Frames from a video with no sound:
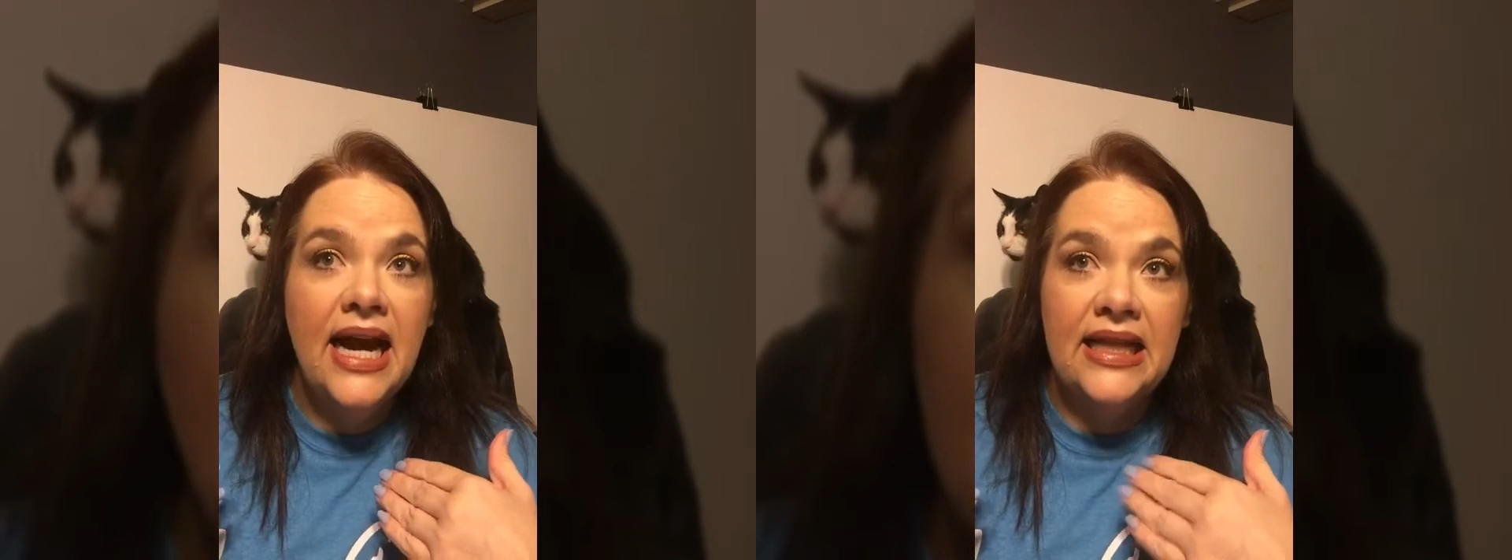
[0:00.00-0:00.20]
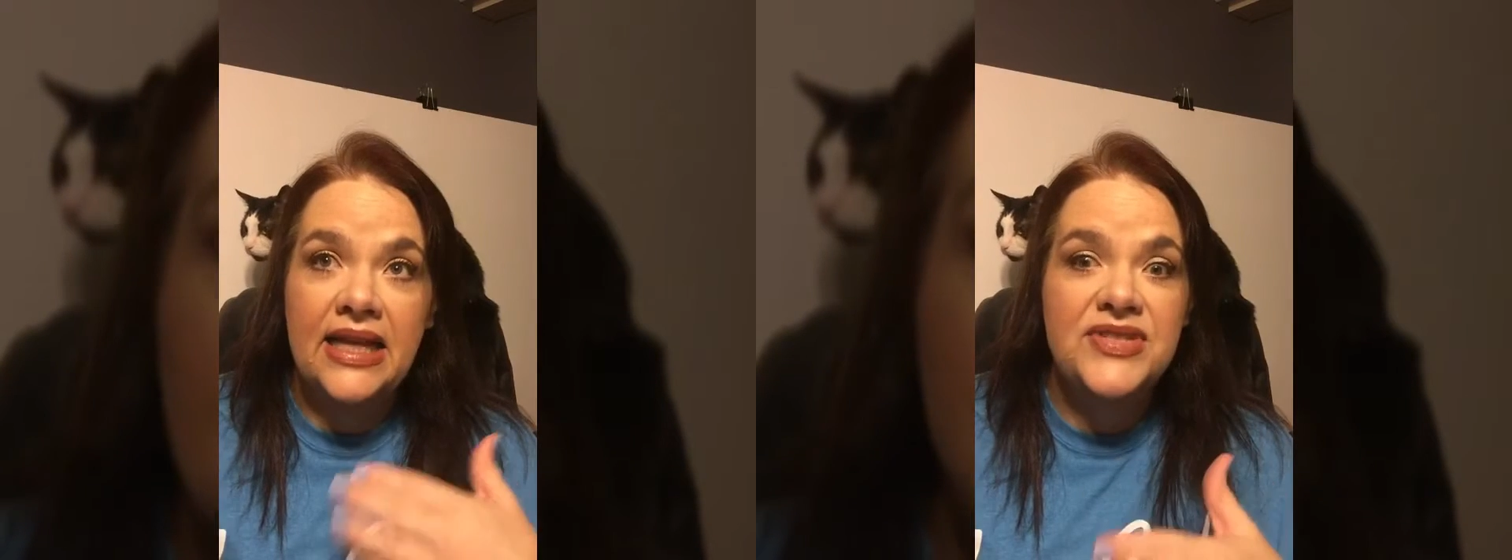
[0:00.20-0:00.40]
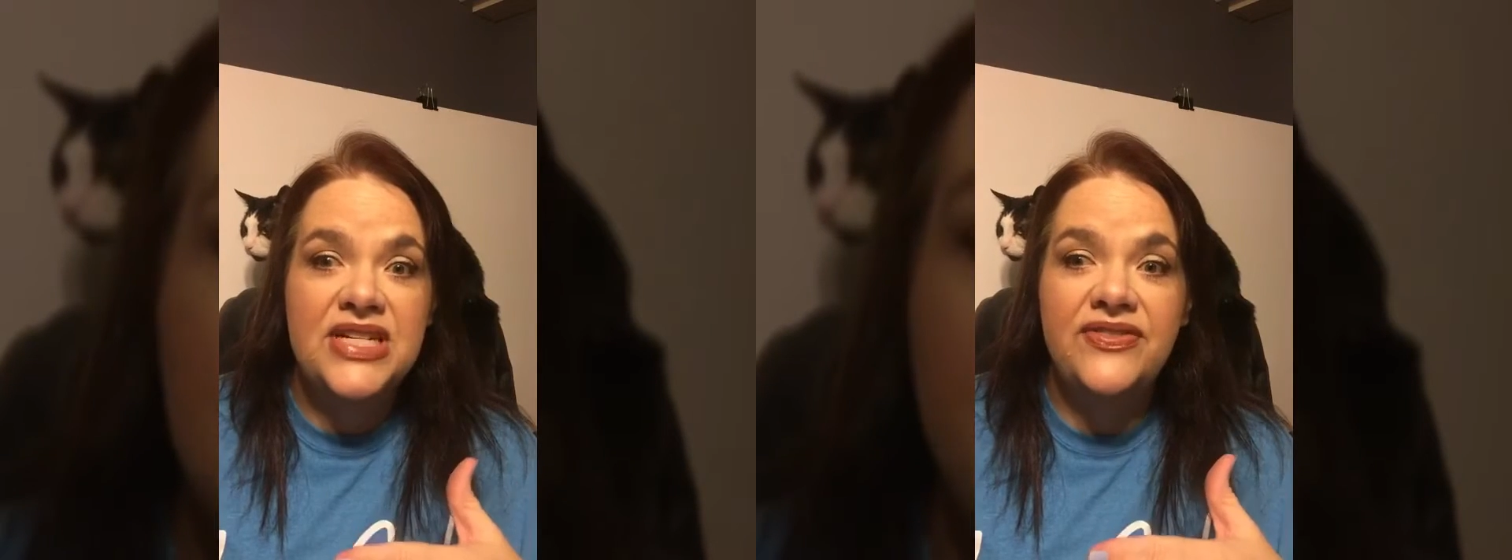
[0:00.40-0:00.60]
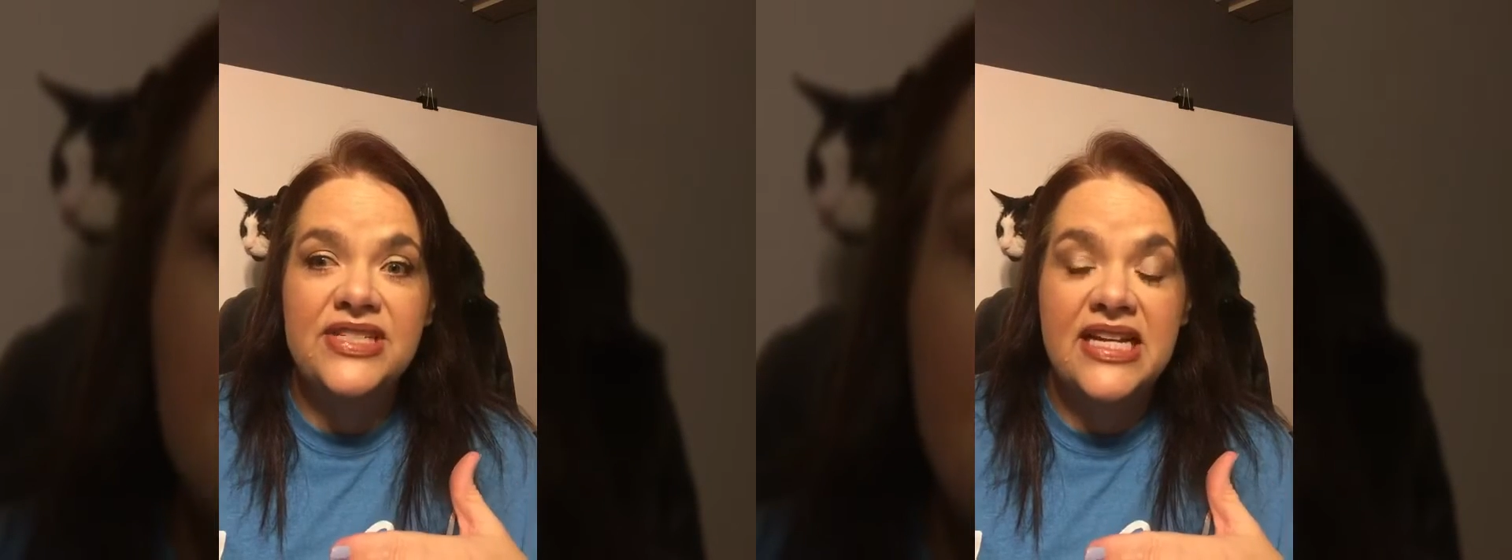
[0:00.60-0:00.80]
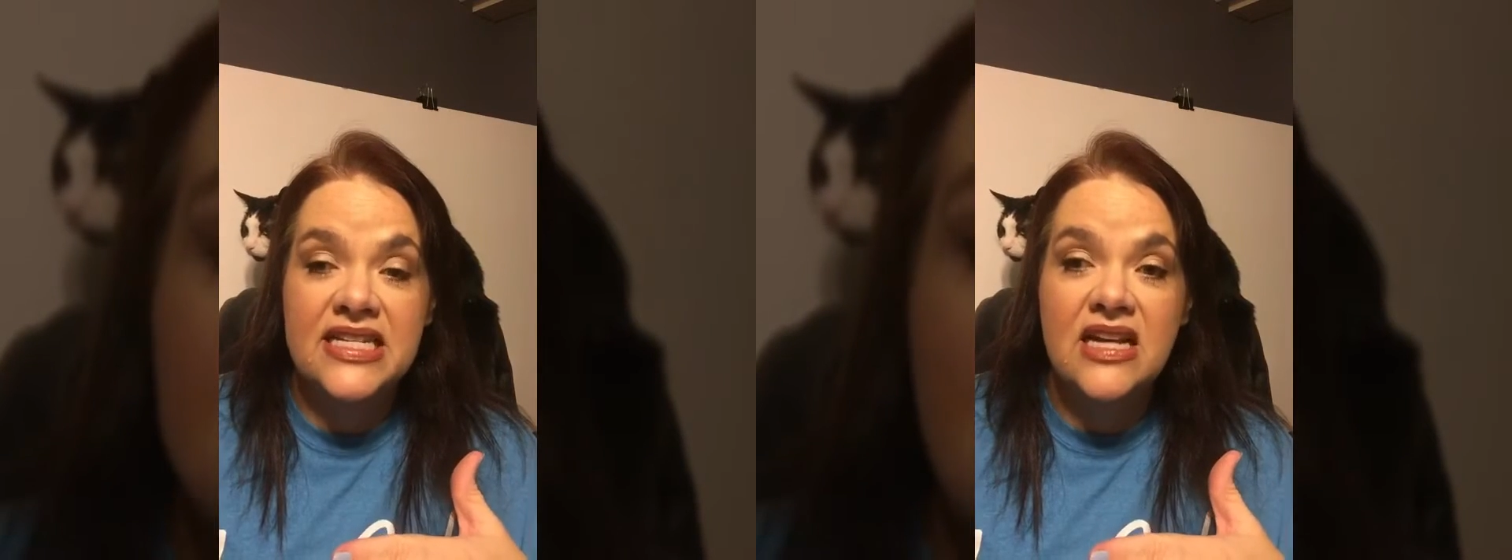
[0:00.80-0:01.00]
I left
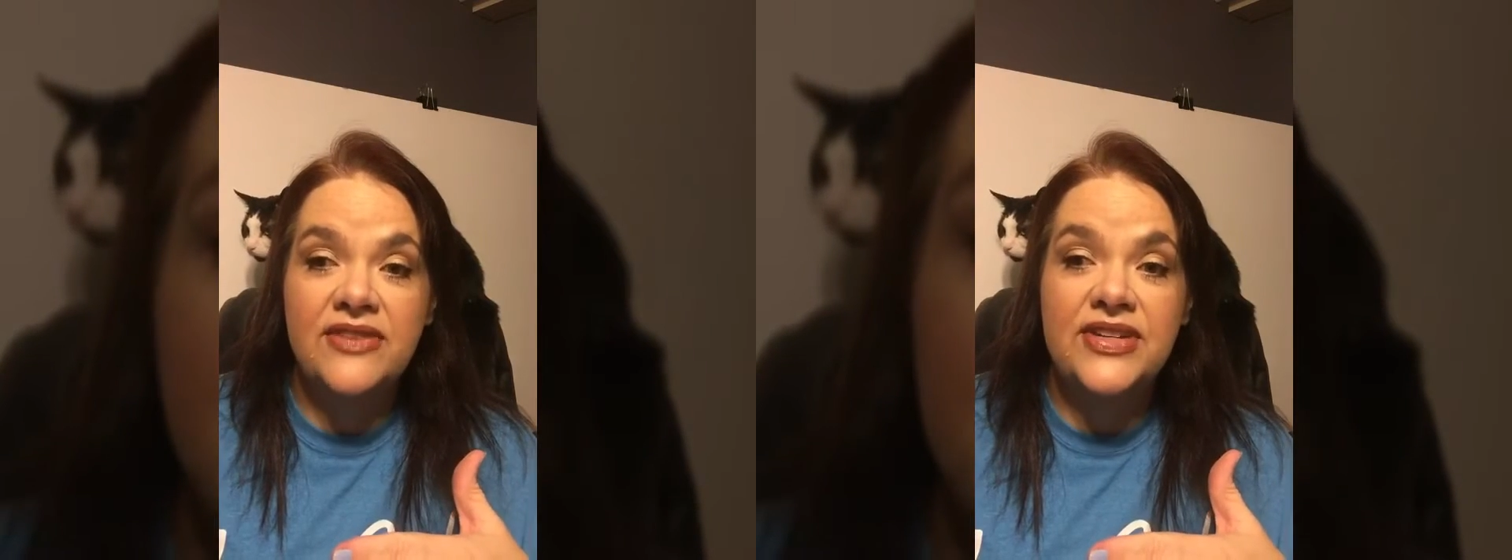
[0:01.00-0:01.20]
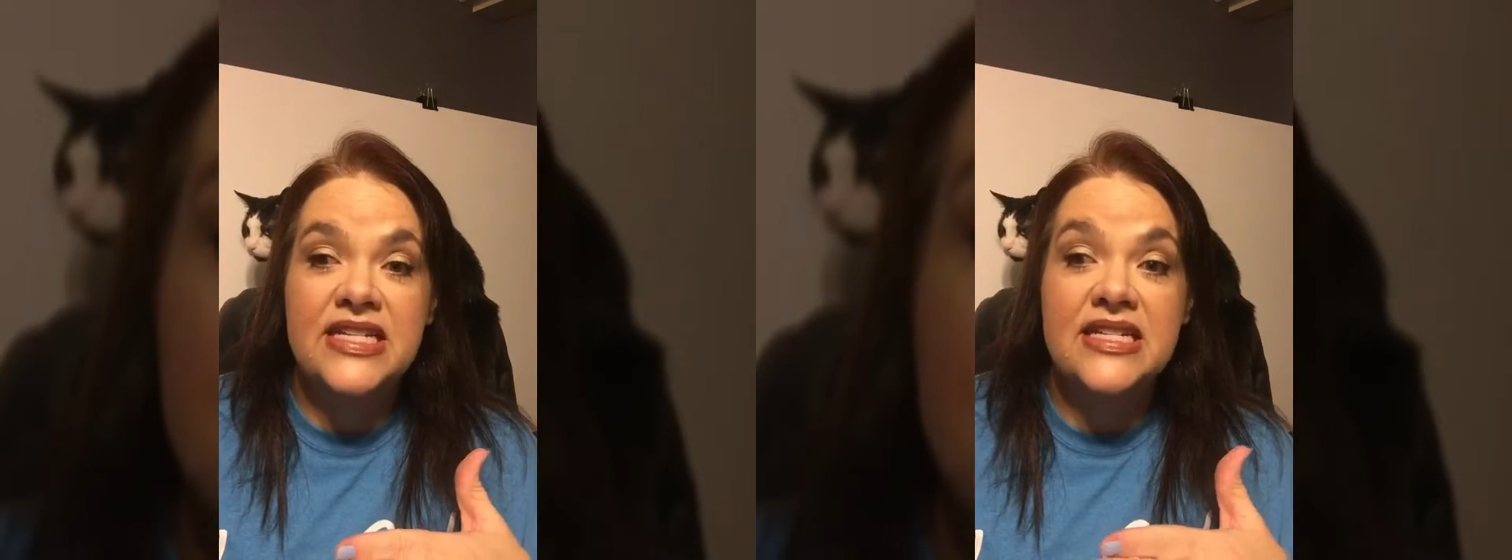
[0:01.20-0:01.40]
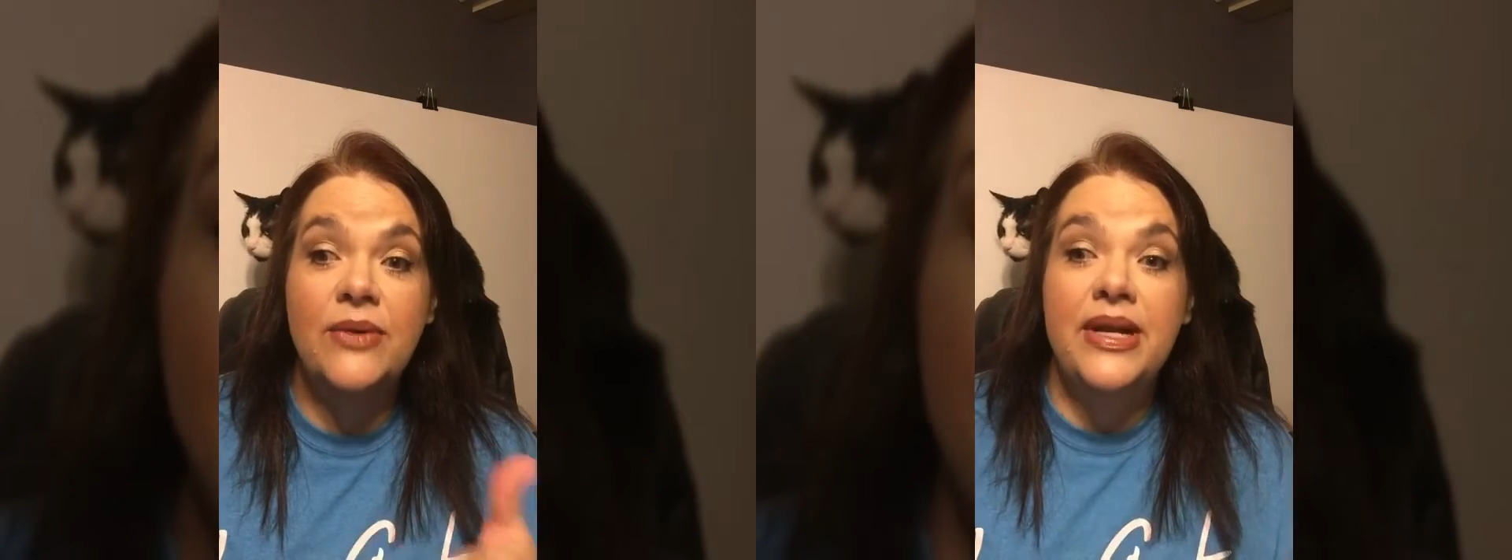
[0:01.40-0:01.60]
his office